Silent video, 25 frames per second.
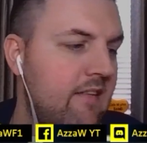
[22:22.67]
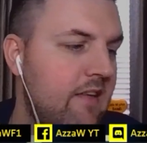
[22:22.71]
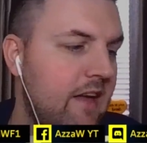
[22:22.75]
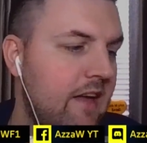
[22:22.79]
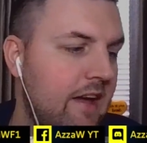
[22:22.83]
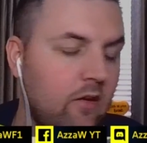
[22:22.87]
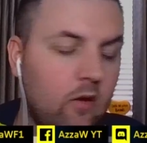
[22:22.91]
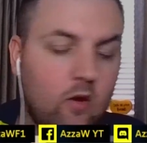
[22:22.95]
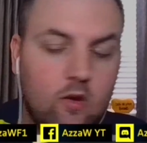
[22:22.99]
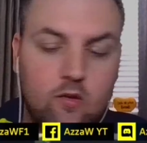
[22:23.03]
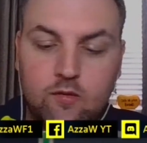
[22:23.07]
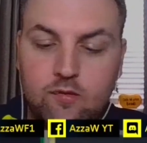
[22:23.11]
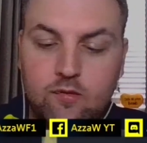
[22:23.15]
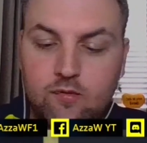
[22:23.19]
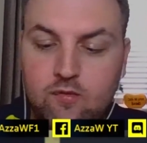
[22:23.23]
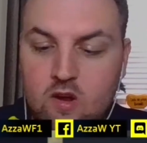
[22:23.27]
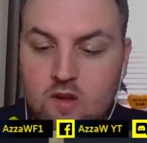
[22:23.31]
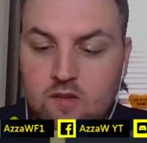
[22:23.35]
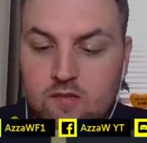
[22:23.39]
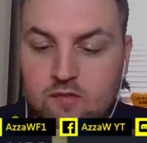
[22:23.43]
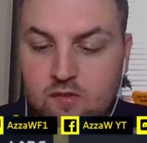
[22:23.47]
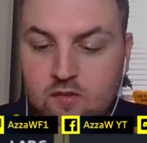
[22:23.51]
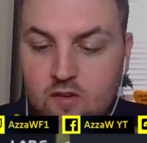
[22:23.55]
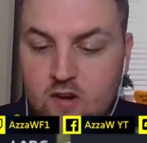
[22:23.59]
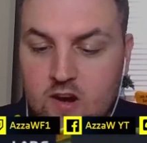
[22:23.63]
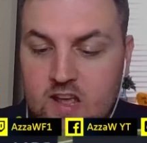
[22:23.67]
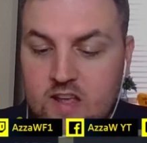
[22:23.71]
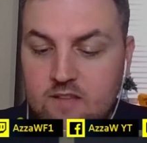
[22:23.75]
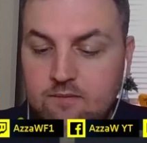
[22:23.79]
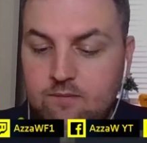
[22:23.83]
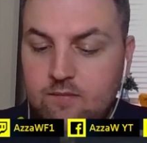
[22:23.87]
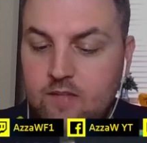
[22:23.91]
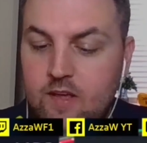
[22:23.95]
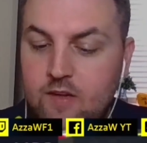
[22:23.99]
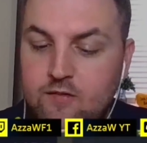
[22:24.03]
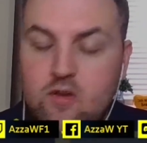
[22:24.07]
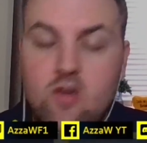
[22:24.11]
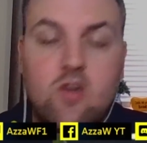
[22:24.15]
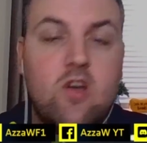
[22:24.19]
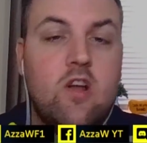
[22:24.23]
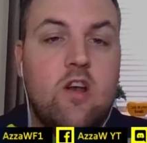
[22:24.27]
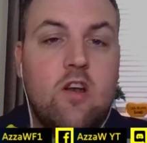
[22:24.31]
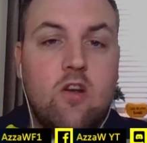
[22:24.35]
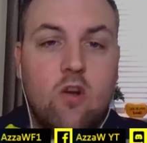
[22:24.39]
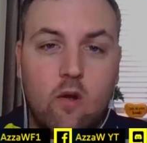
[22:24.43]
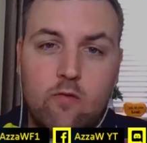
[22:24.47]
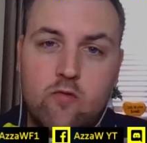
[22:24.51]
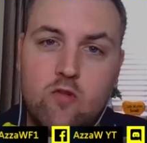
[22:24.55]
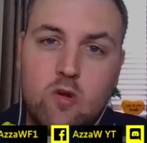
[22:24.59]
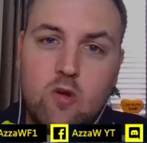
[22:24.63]
A nice 3-3. If you can
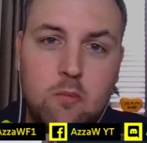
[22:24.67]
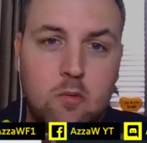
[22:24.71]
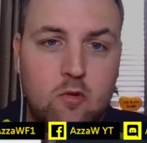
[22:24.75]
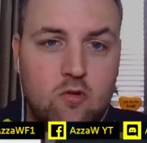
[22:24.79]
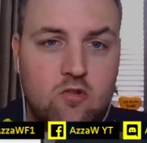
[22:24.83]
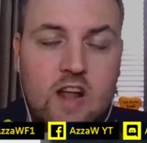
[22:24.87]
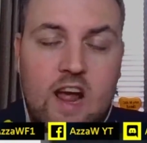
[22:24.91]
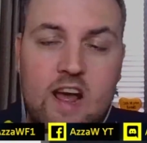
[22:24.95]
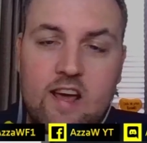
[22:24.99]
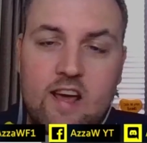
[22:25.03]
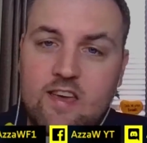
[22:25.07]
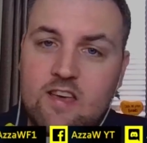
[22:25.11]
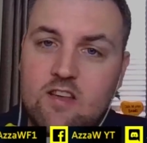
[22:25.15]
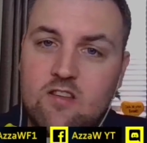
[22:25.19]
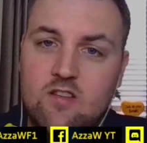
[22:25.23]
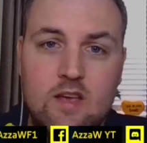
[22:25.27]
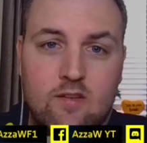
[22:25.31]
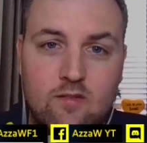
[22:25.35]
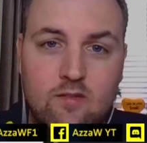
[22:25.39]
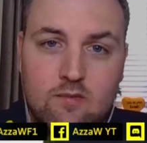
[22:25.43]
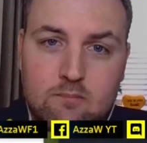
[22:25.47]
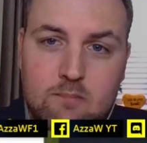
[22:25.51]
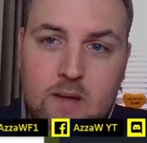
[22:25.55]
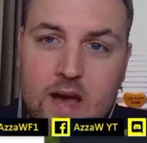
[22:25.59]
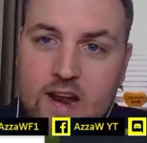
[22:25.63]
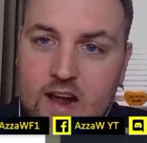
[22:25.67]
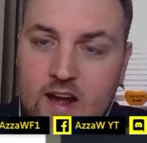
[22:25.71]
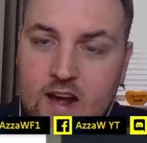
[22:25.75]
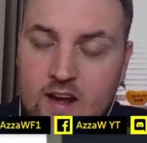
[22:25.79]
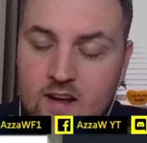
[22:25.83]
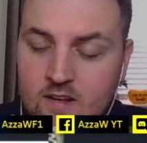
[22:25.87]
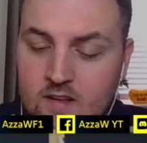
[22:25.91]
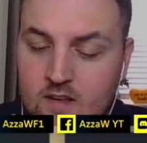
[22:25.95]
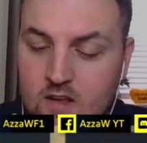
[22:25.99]
not double stack, it's even better.